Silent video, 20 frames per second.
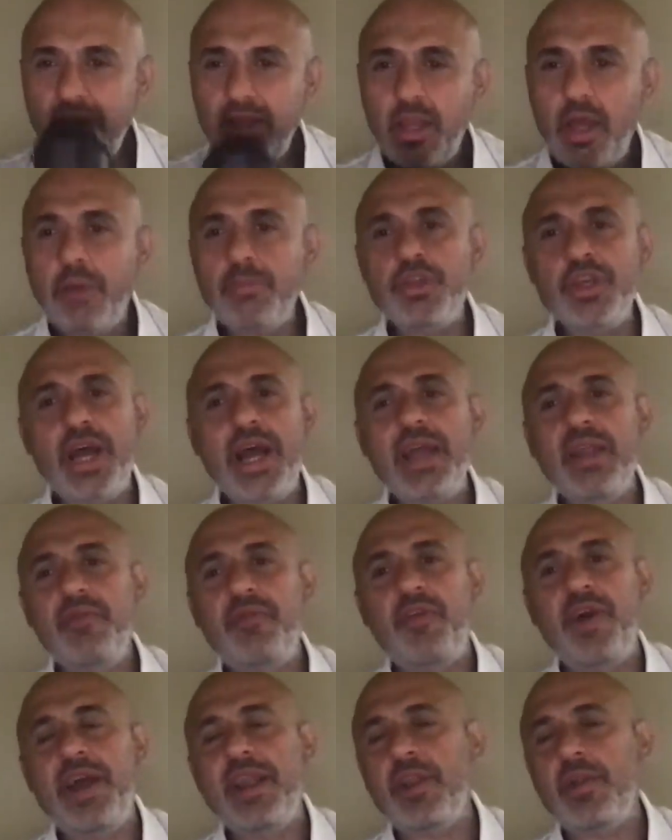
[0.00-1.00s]
Now, I'm trying to
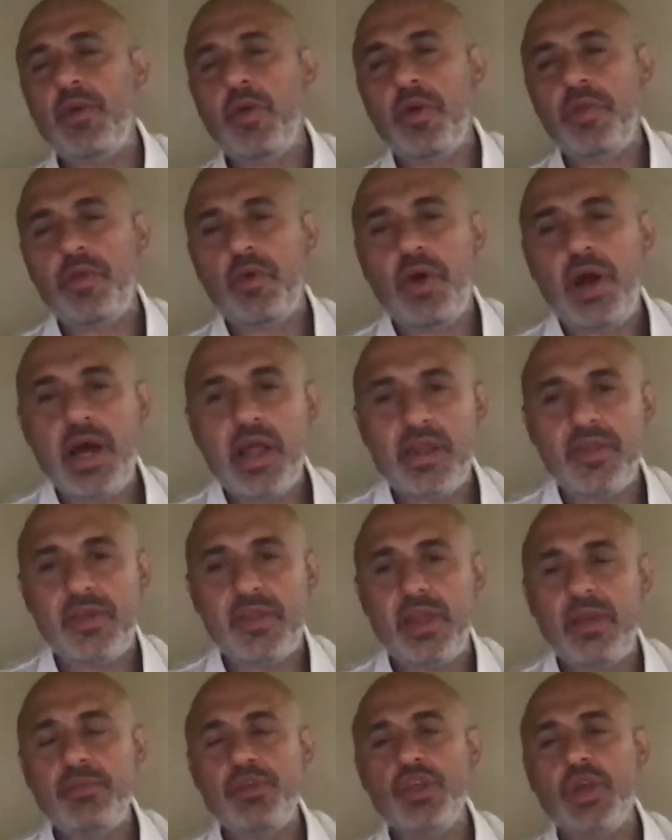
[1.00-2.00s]
fight it, Ortho,
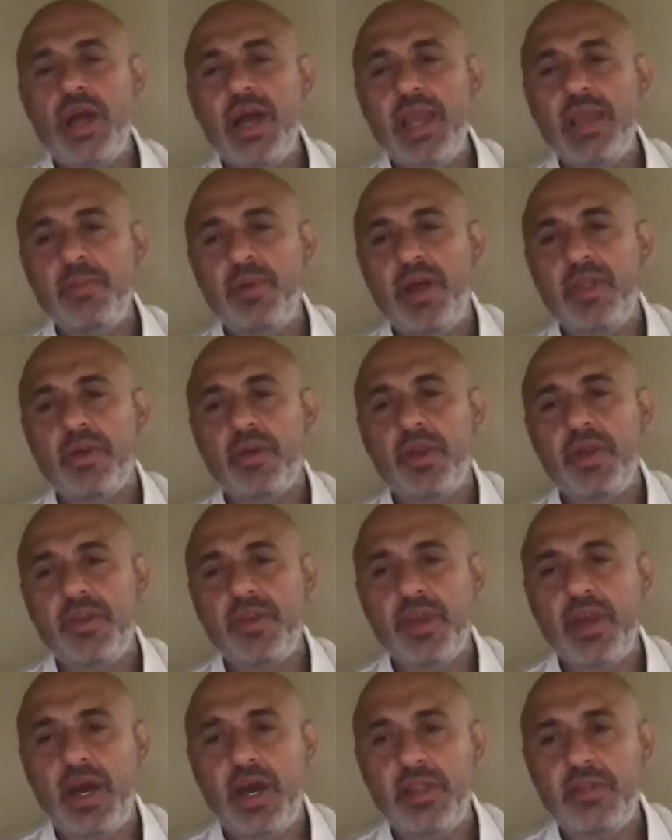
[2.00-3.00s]
honestly. I'm trying, by the grace
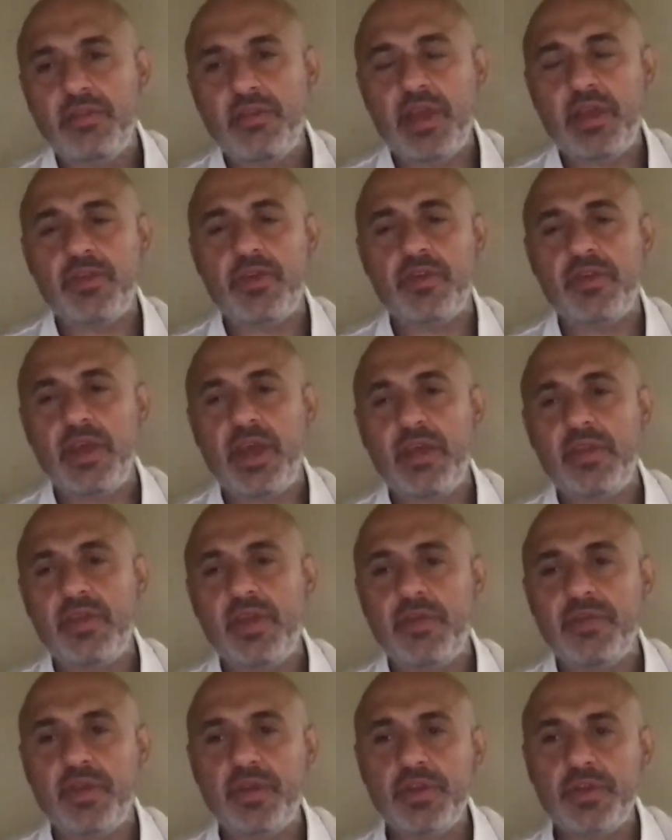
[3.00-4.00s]
of God, to exercise
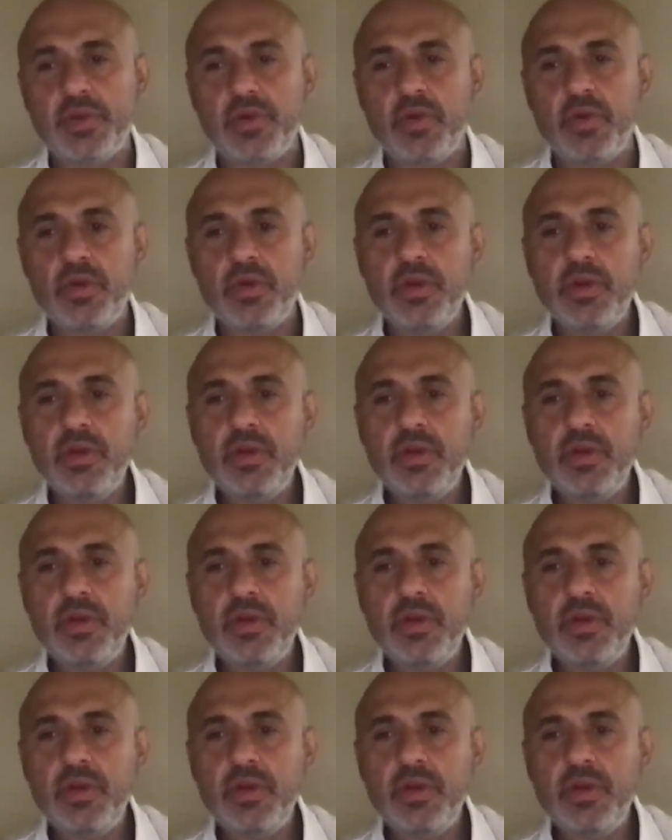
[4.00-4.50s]
self-control.